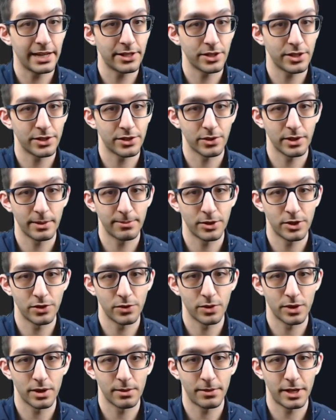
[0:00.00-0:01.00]
a script to
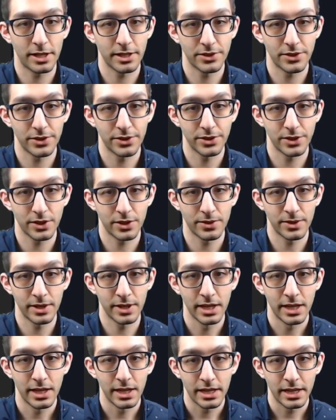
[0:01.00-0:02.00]
our monster zone.
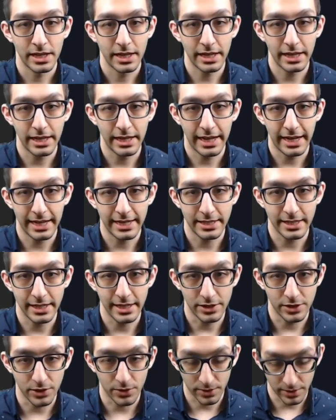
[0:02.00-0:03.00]
It has a
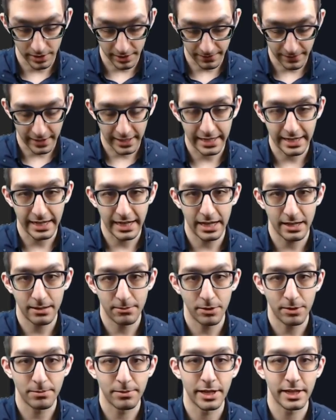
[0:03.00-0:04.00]
totally fine name,
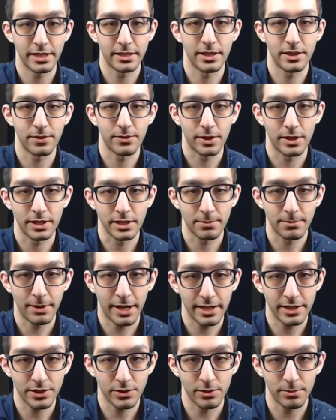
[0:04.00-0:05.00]
but it's in the wrong
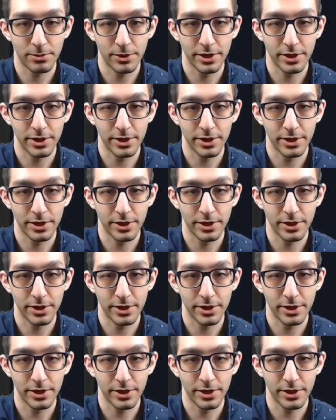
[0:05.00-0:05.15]
spot. So we'll put it